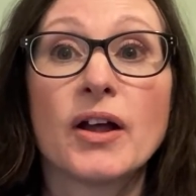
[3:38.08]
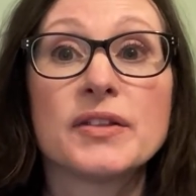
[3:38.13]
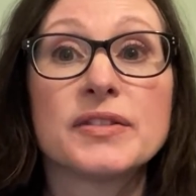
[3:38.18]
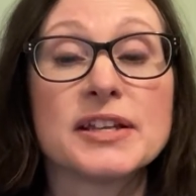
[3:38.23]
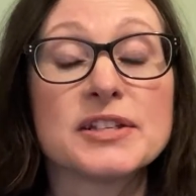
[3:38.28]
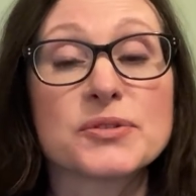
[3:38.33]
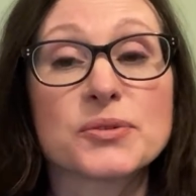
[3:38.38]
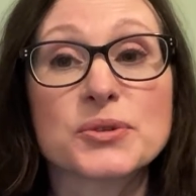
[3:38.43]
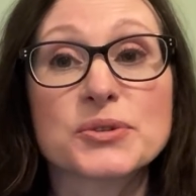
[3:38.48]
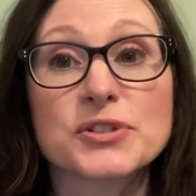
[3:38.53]

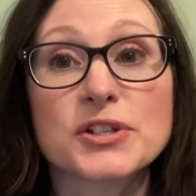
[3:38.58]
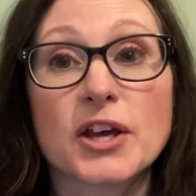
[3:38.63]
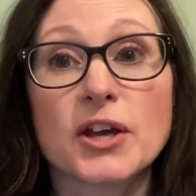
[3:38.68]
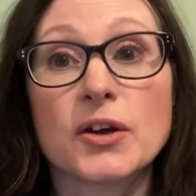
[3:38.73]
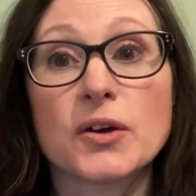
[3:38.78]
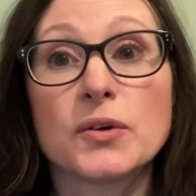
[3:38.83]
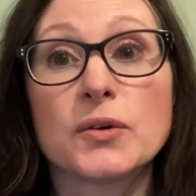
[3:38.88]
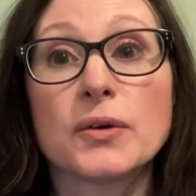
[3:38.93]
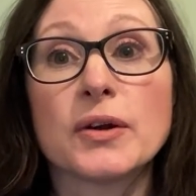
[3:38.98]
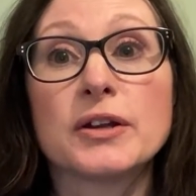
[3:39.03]
There's
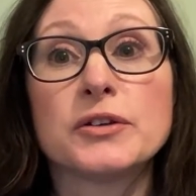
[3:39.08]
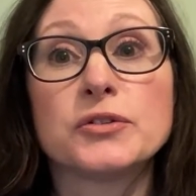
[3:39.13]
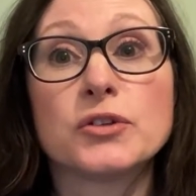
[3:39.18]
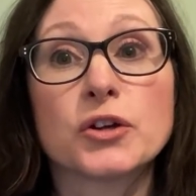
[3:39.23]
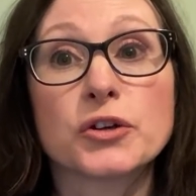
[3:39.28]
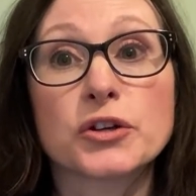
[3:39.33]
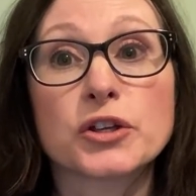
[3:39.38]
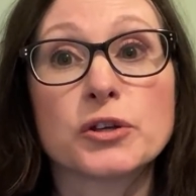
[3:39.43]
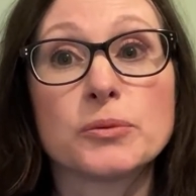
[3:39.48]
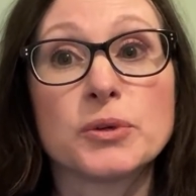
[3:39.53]
also
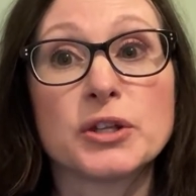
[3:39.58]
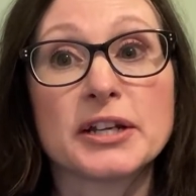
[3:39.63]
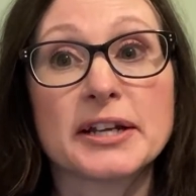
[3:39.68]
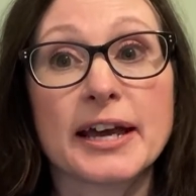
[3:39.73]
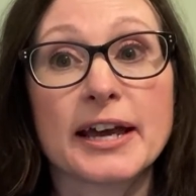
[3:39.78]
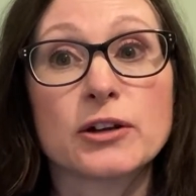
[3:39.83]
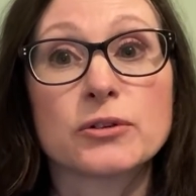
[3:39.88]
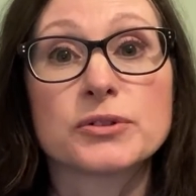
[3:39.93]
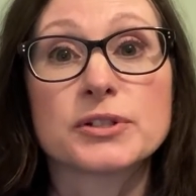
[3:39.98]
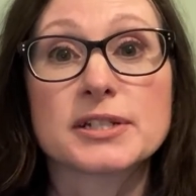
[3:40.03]

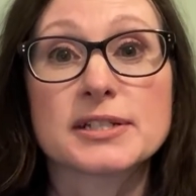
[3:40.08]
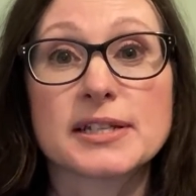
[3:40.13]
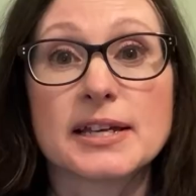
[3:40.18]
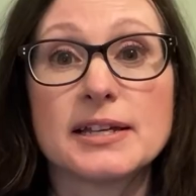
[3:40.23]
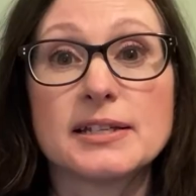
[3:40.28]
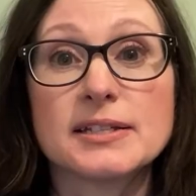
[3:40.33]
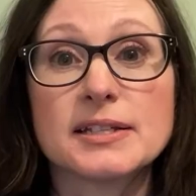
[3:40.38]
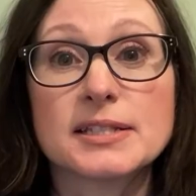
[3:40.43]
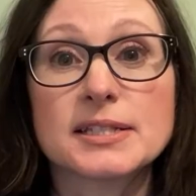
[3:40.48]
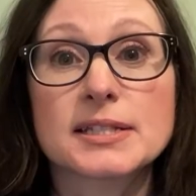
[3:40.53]
non-communicable
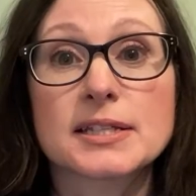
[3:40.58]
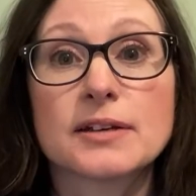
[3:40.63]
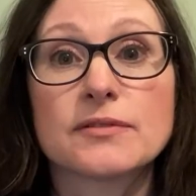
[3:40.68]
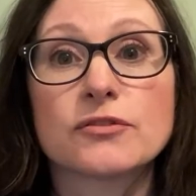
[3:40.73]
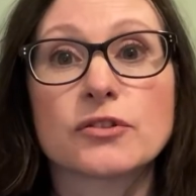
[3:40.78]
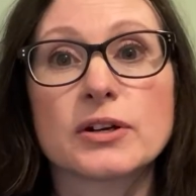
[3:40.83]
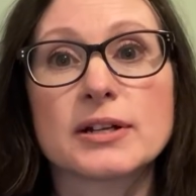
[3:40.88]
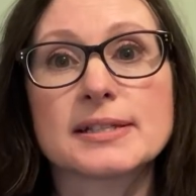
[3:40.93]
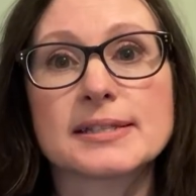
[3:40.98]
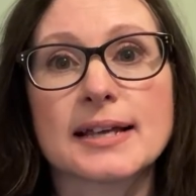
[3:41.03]
diseases,
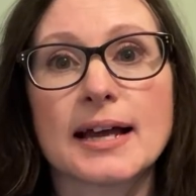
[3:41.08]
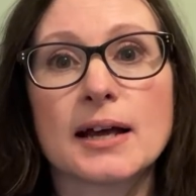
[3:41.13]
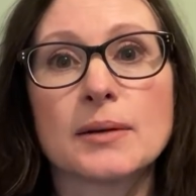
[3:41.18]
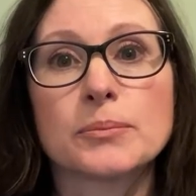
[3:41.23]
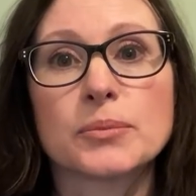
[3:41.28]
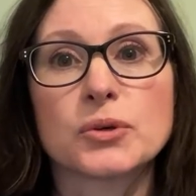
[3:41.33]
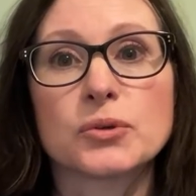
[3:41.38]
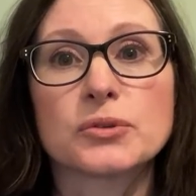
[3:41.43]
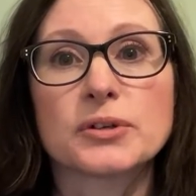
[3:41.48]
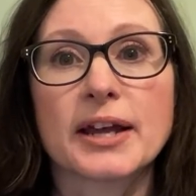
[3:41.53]
for
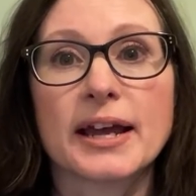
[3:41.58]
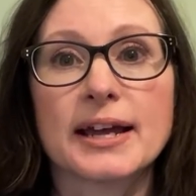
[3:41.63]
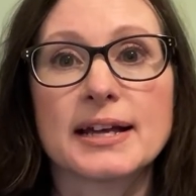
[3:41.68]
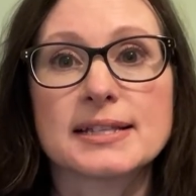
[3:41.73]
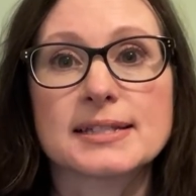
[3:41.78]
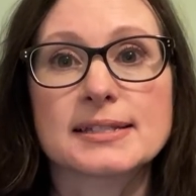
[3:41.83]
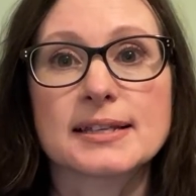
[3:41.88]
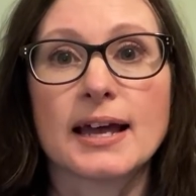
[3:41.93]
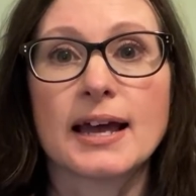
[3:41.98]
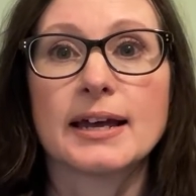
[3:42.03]
example,
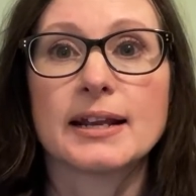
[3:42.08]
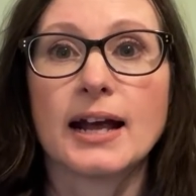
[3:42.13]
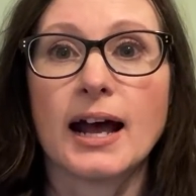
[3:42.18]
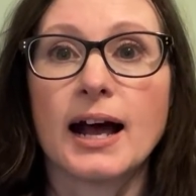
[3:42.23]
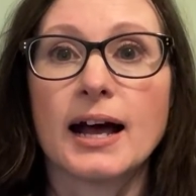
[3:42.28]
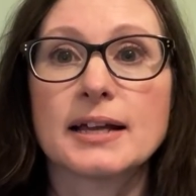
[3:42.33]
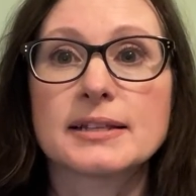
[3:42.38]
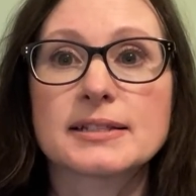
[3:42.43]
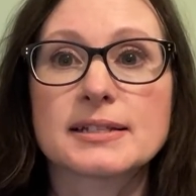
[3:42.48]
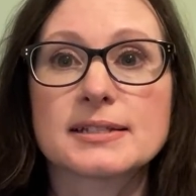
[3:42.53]
cancer and
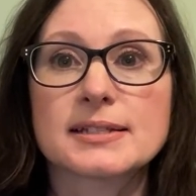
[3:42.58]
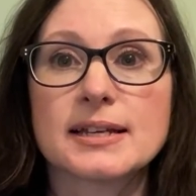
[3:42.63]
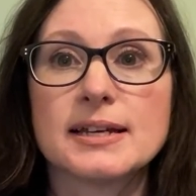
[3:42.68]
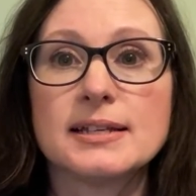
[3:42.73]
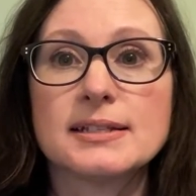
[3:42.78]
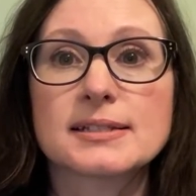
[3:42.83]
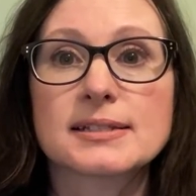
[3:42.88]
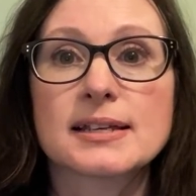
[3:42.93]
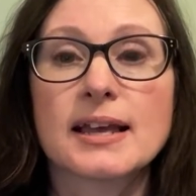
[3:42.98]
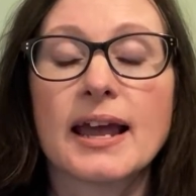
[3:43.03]
heart
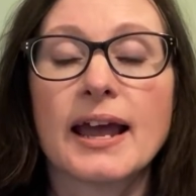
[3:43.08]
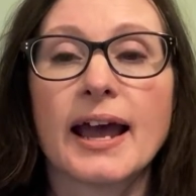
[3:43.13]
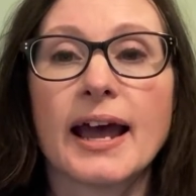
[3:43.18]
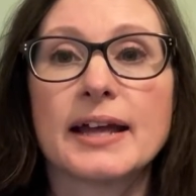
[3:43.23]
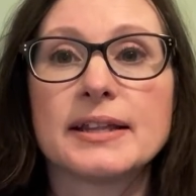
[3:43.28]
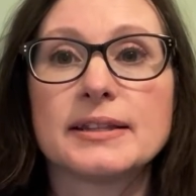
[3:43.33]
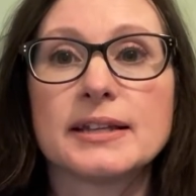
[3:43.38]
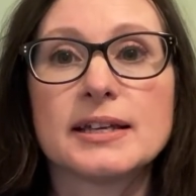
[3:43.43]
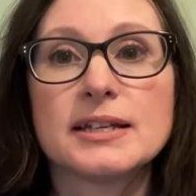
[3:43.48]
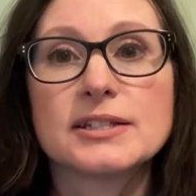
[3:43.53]
disease,
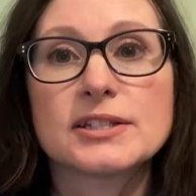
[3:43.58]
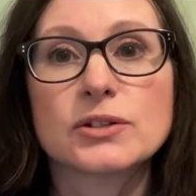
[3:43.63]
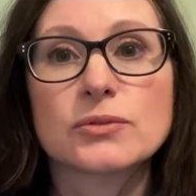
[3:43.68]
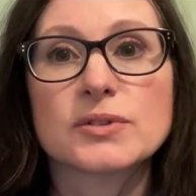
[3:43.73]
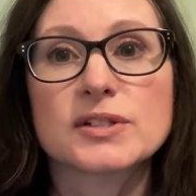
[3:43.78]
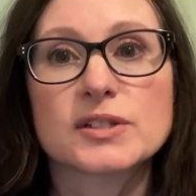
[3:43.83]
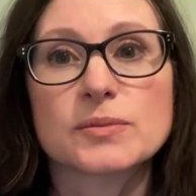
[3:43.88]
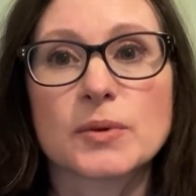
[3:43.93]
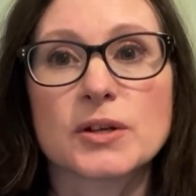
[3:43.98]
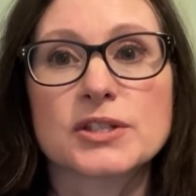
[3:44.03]
and these are
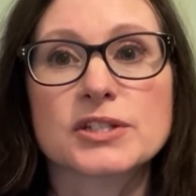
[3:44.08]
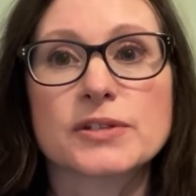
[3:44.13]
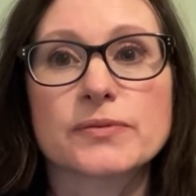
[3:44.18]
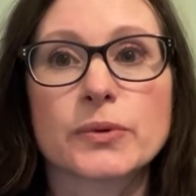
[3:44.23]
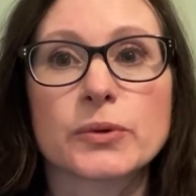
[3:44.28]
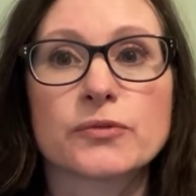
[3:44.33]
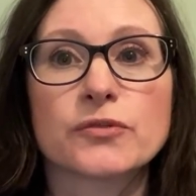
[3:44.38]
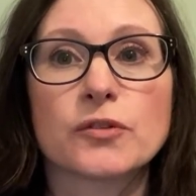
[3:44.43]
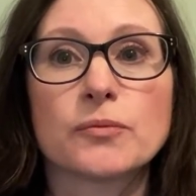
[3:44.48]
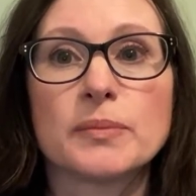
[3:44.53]

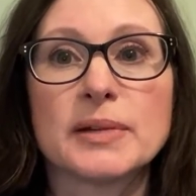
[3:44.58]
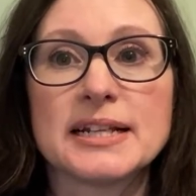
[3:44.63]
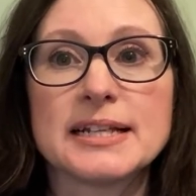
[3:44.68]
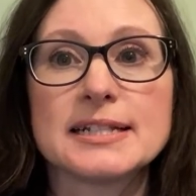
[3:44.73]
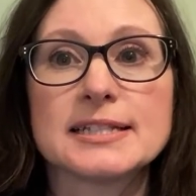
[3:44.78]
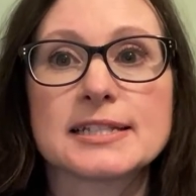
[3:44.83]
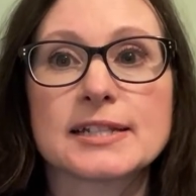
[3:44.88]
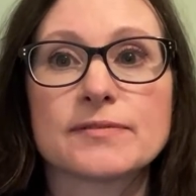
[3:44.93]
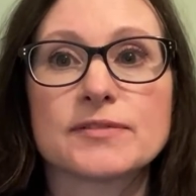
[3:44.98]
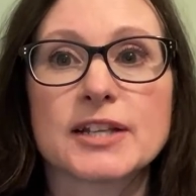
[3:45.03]
responsible for
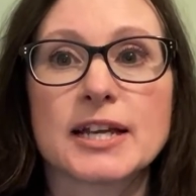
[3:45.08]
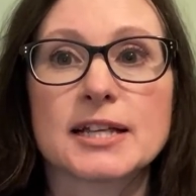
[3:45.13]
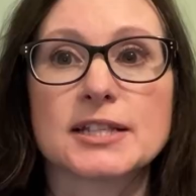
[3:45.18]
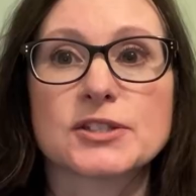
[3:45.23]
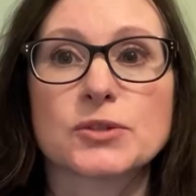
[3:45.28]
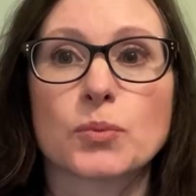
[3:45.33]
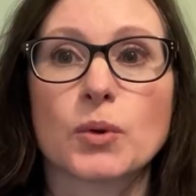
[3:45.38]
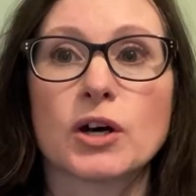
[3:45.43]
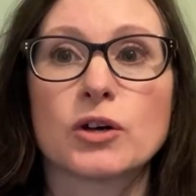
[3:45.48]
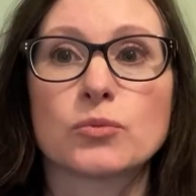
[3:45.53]
millions of
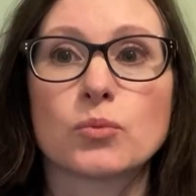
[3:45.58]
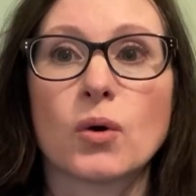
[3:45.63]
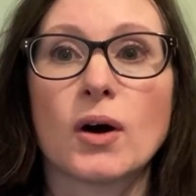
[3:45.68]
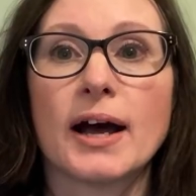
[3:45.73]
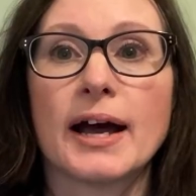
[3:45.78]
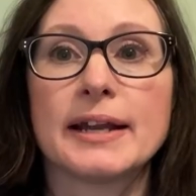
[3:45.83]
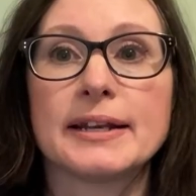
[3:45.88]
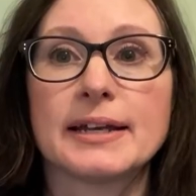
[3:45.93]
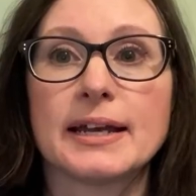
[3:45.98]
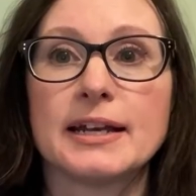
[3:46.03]
deaths
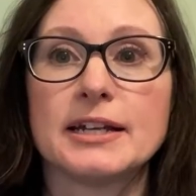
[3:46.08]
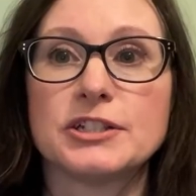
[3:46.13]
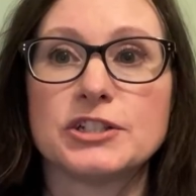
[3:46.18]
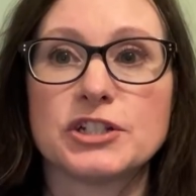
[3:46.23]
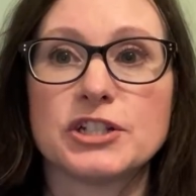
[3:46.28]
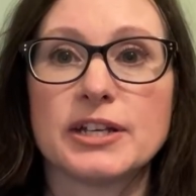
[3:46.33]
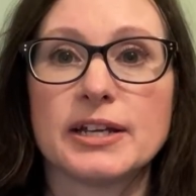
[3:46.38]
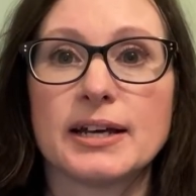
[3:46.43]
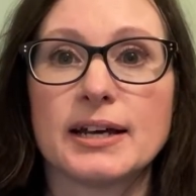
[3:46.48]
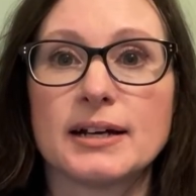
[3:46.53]
worldwide
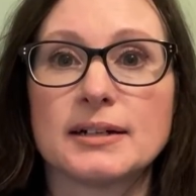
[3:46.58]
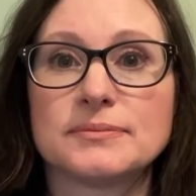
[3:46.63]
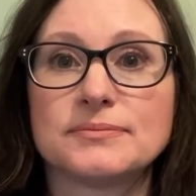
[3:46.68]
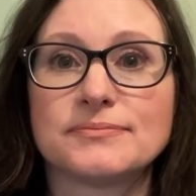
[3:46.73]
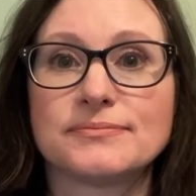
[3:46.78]
each year.